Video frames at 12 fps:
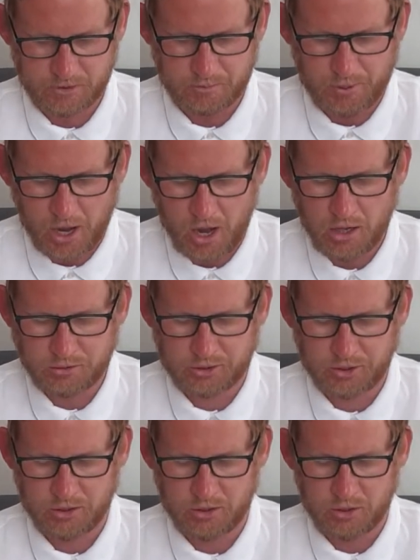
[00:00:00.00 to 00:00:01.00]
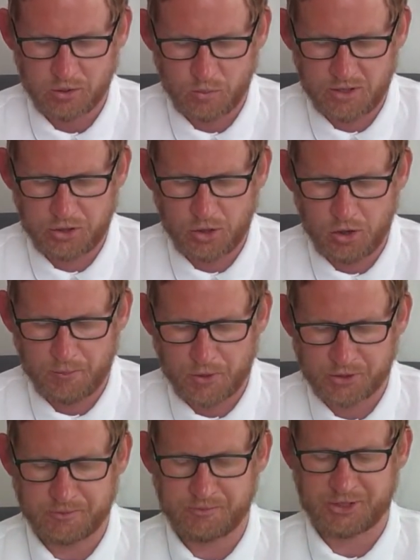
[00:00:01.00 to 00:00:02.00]
Part with your
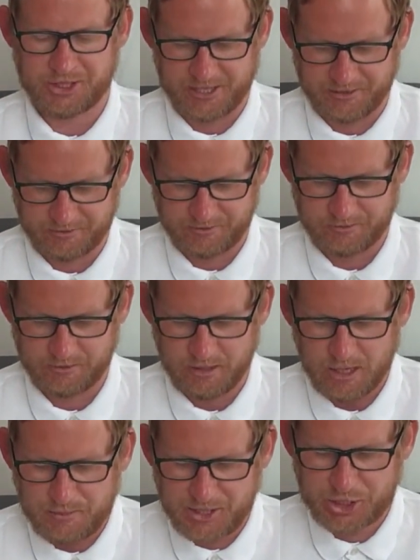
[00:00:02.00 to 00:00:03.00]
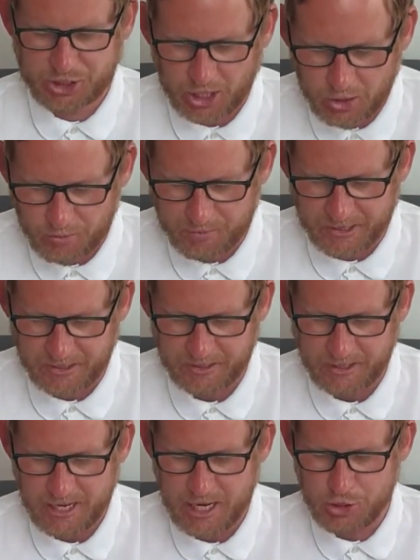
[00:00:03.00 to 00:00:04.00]
bosom sin. Be sober
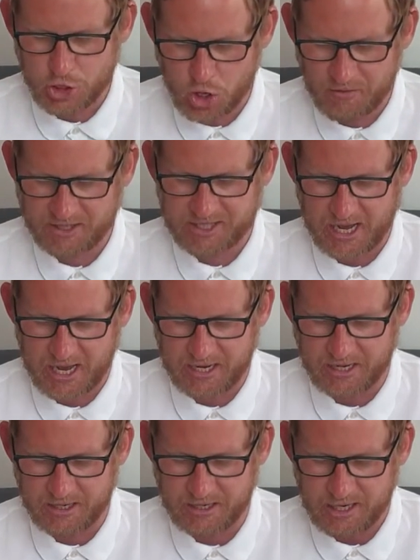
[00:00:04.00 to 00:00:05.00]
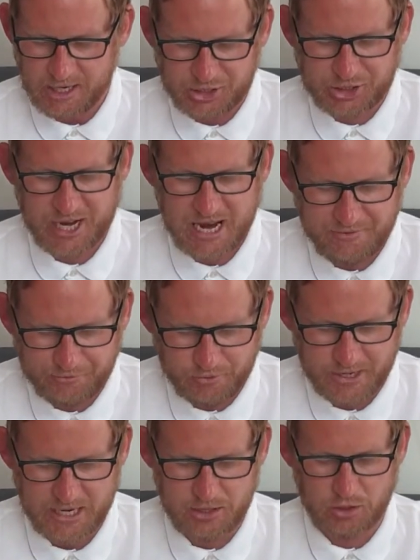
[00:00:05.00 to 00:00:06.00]
in your attire,
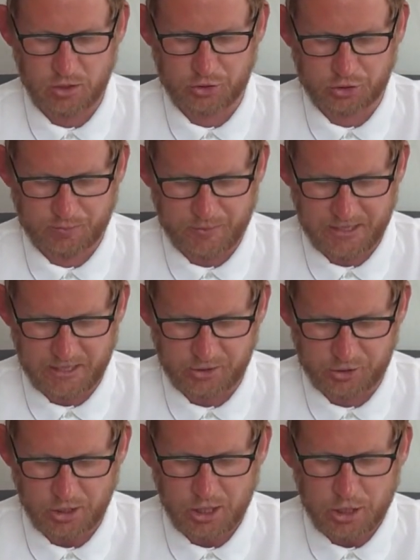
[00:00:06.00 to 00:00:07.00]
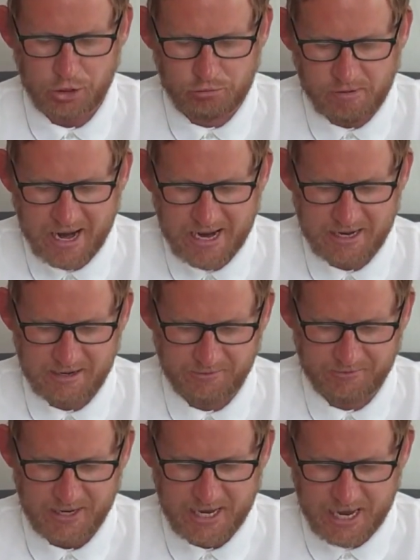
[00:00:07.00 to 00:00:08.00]
savoury in your speech,
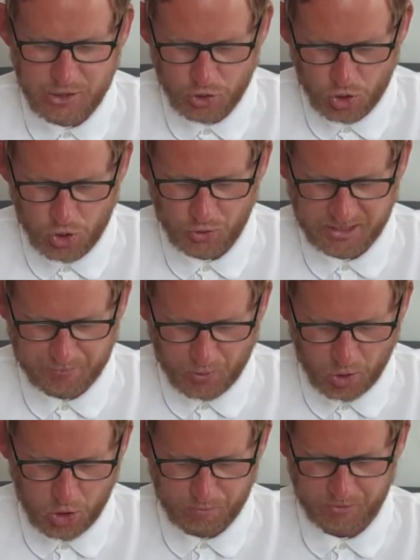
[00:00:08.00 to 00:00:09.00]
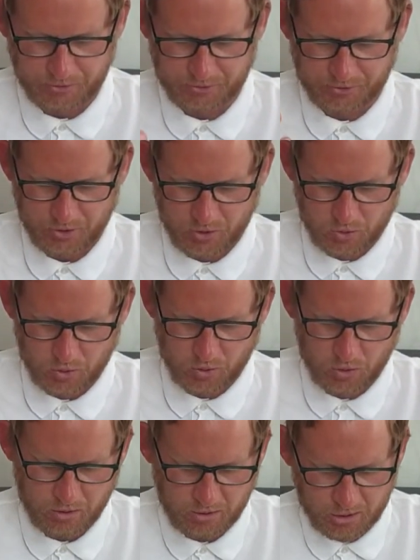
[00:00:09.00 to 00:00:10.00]
grave in your deportment
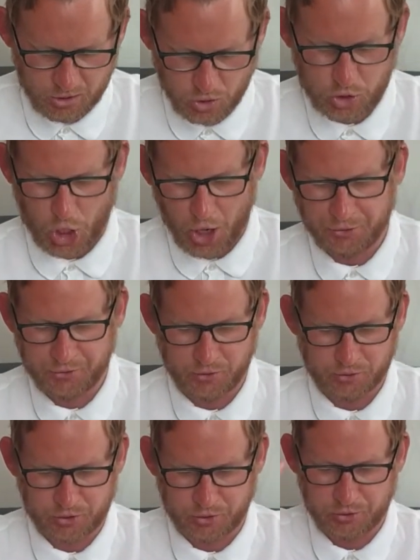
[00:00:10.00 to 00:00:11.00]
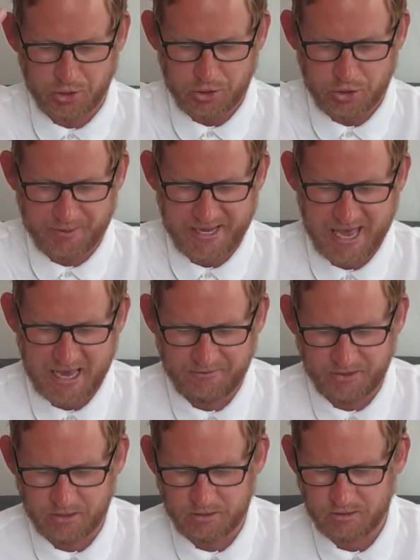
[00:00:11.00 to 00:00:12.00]
or your conduct and your
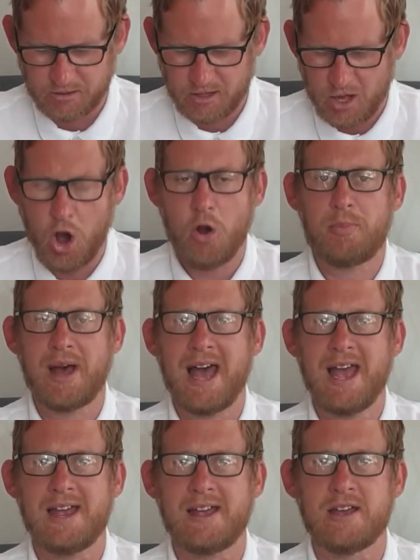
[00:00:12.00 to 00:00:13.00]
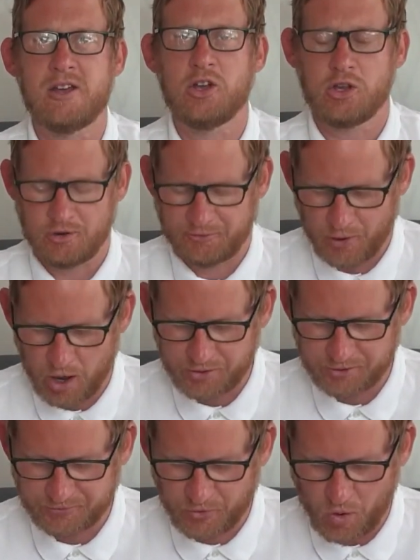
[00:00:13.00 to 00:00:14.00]
behaviour. Obey your
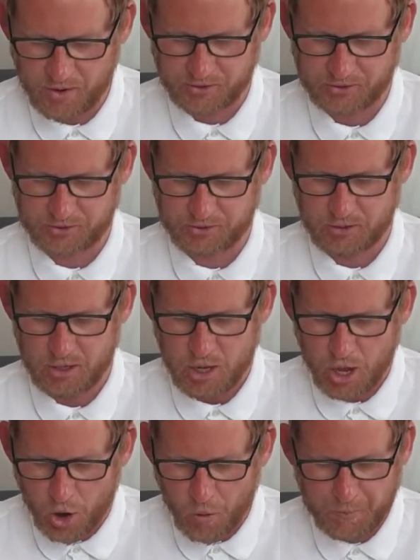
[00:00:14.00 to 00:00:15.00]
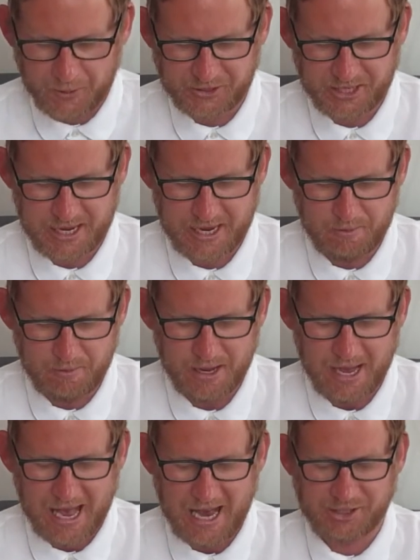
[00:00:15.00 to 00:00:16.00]
Father's voice. Open to Him
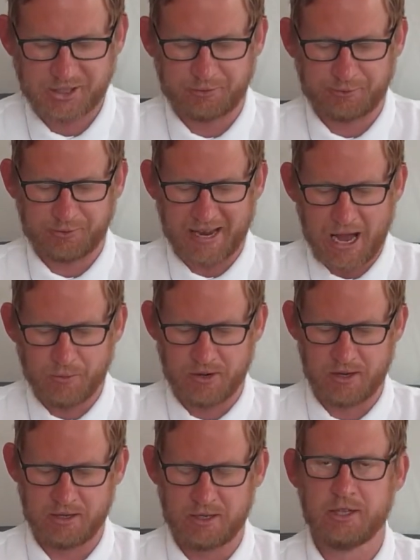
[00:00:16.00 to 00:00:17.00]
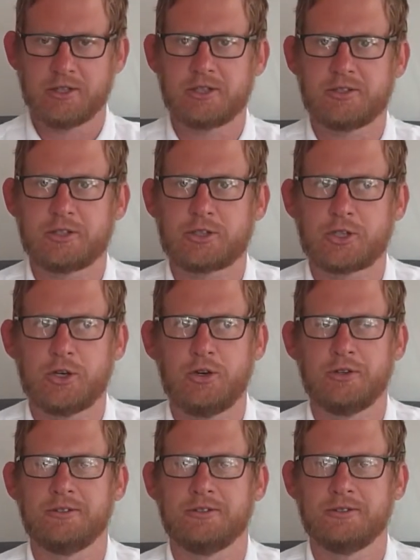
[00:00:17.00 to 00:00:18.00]
as the flower to the
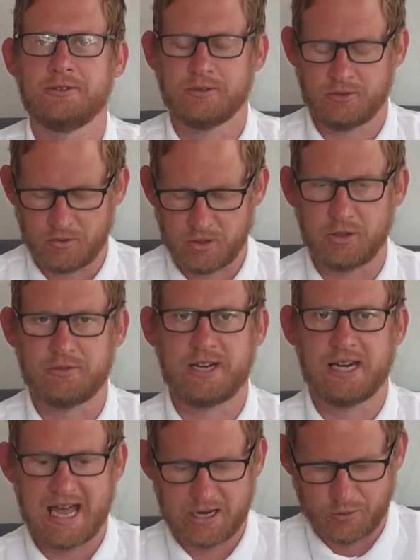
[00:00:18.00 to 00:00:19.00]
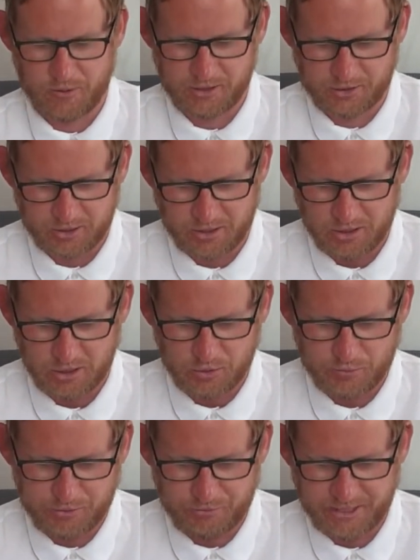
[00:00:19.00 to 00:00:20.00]
sun. What lovely language
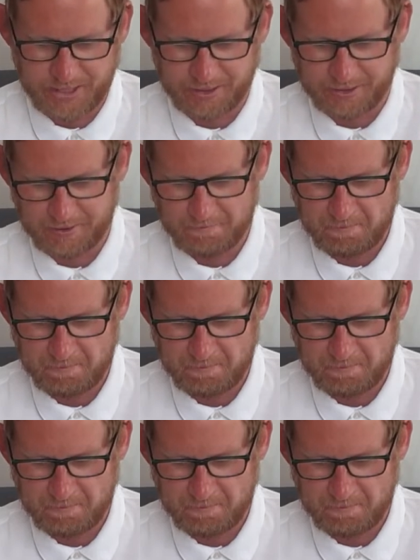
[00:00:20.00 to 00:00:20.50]
we read.